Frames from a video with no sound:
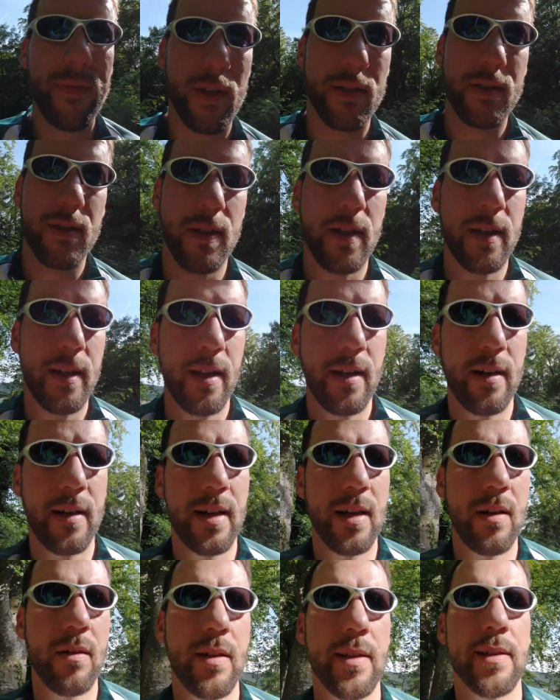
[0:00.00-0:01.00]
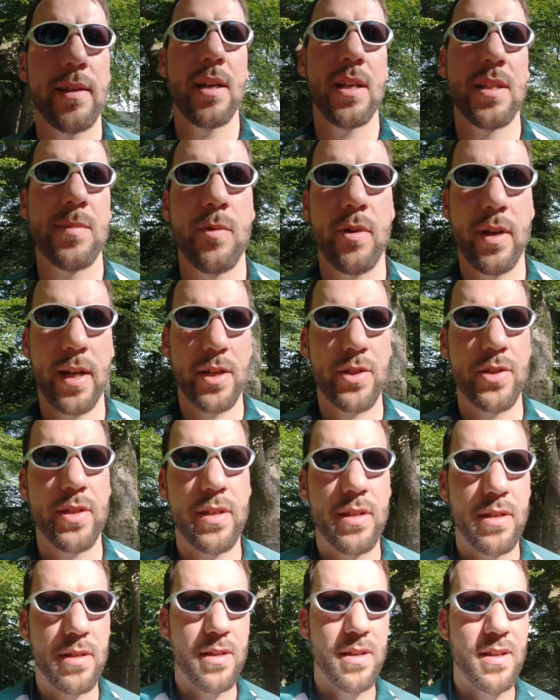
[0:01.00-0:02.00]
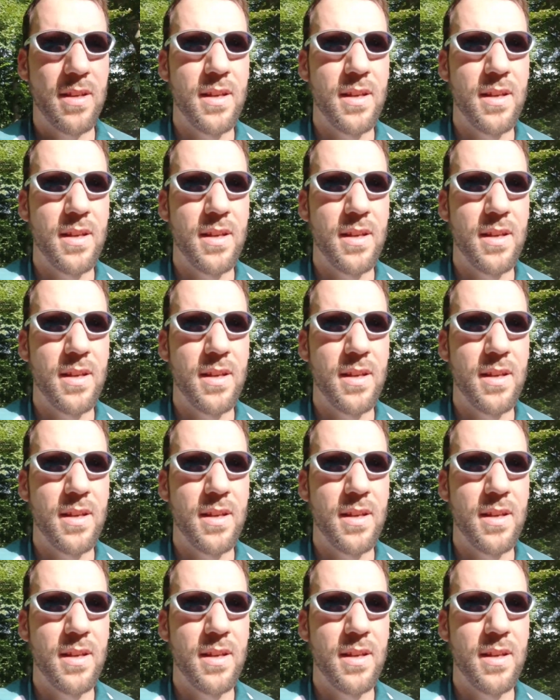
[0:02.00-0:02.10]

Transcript: filter on here now on the Osmo Action,